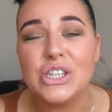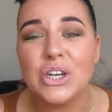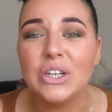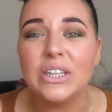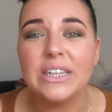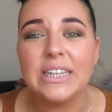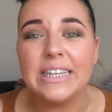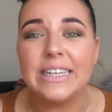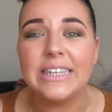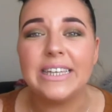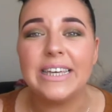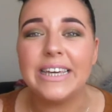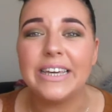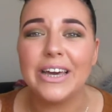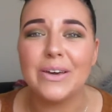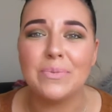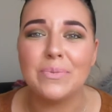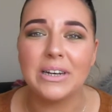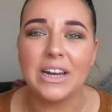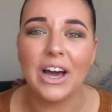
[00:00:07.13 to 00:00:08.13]
on the
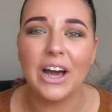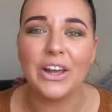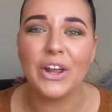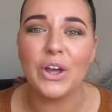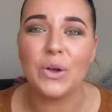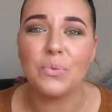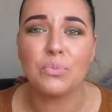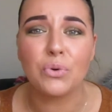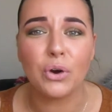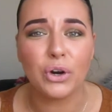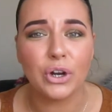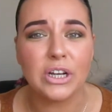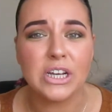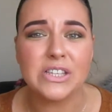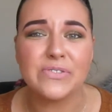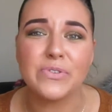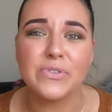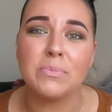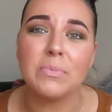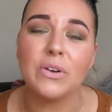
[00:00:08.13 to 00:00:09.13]
Kiko Milano
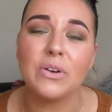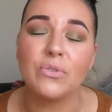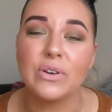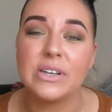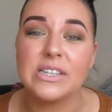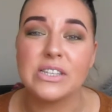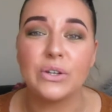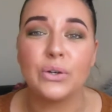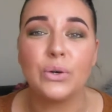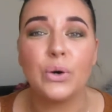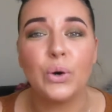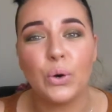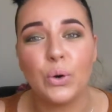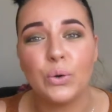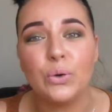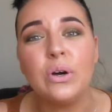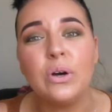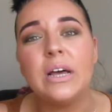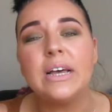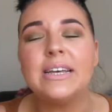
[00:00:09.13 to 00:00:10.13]
products from my recent
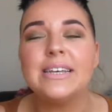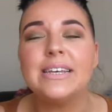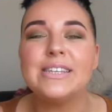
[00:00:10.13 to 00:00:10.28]
haul.